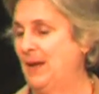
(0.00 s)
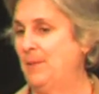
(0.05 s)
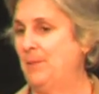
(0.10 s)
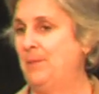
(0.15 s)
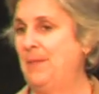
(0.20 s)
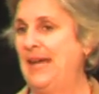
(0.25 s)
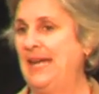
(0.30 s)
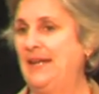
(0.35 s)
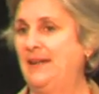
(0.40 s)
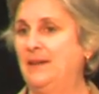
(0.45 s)

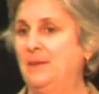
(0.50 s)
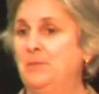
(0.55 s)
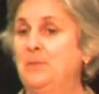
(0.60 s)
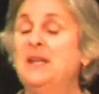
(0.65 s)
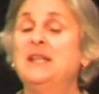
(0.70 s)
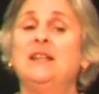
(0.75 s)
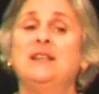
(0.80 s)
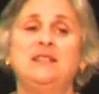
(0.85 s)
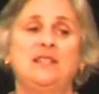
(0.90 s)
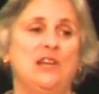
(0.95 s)
make
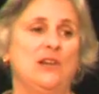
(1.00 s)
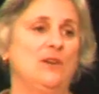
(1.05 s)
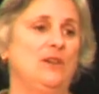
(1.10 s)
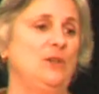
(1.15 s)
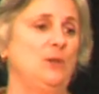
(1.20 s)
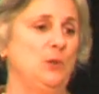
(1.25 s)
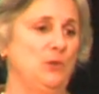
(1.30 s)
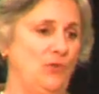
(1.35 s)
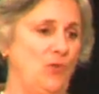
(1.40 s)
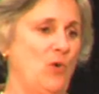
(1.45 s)
military
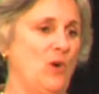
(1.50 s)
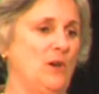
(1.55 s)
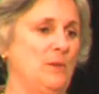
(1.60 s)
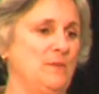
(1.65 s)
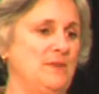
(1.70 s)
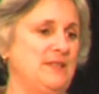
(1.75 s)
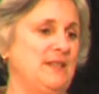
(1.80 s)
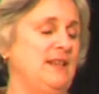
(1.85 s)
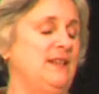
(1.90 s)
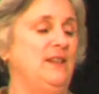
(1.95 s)

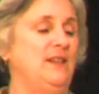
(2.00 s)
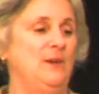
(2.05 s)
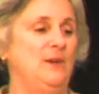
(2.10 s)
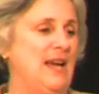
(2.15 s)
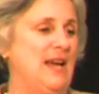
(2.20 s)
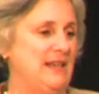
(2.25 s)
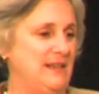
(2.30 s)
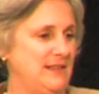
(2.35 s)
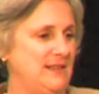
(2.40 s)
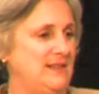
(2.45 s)
uniforms in the
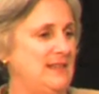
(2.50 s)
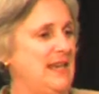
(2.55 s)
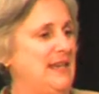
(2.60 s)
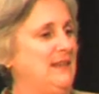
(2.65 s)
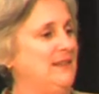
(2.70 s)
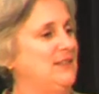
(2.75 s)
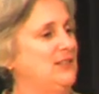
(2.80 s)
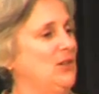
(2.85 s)
United States.